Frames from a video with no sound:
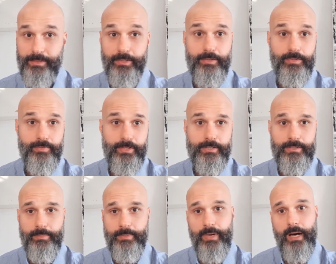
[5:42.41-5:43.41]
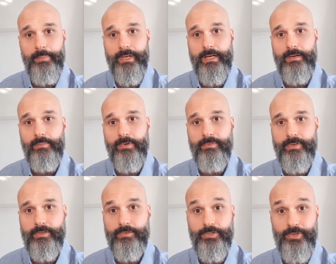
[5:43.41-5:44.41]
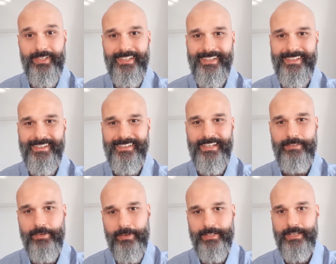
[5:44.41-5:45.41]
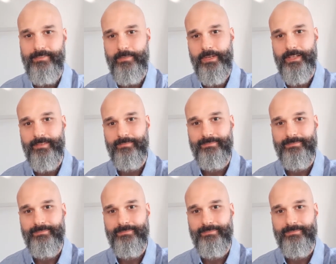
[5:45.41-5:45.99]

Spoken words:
your newsfeed because I'll be popping out more videos shortly. Have a great day, everybody.